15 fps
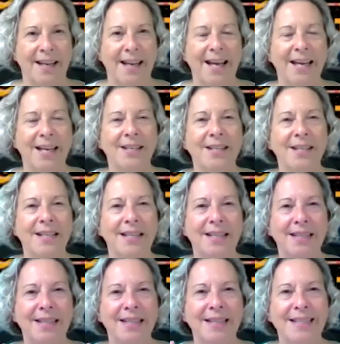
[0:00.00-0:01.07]
And
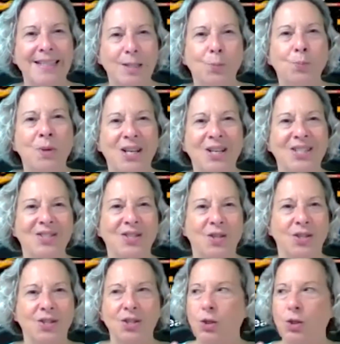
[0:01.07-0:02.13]
it's because
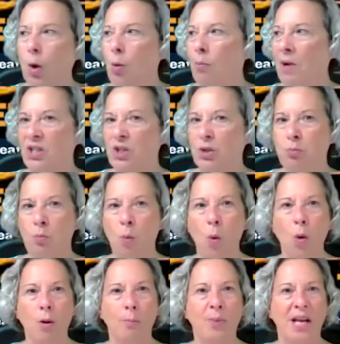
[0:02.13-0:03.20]
there's so much
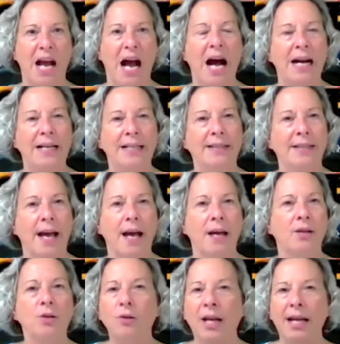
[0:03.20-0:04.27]
more behind that.
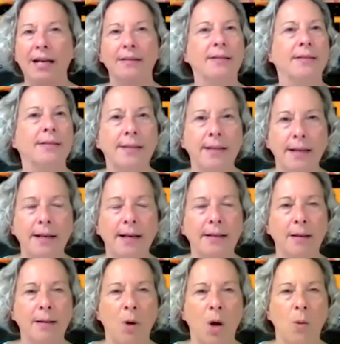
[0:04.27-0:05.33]
You can't see it
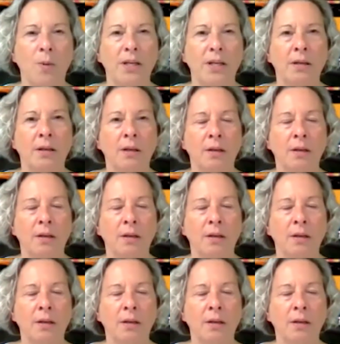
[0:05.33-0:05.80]
at the moment.